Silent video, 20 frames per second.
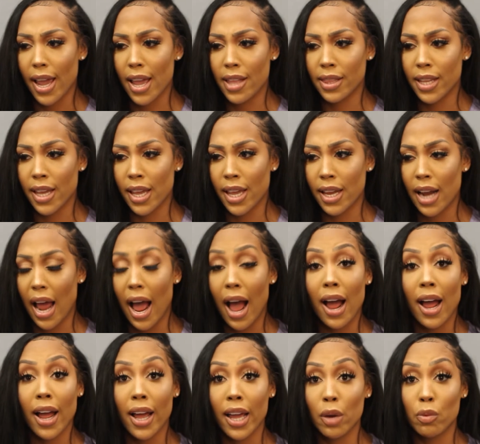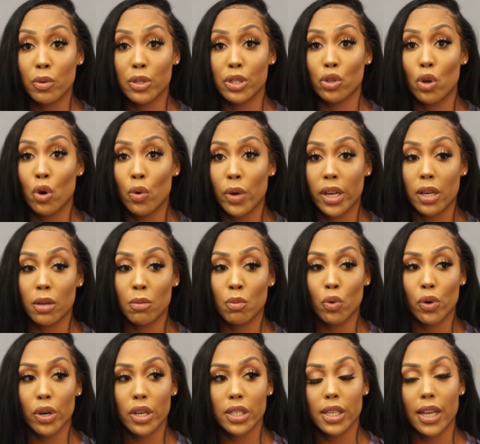And then I was going
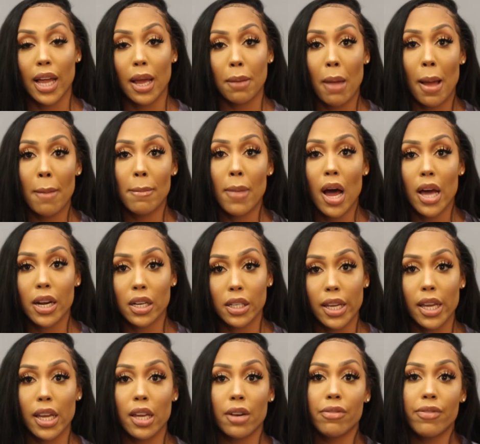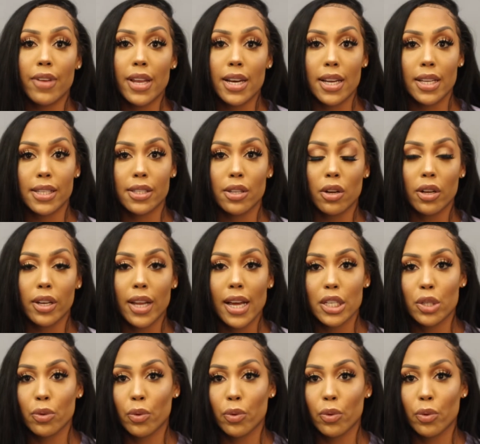more into like my modeling and fitness and all that.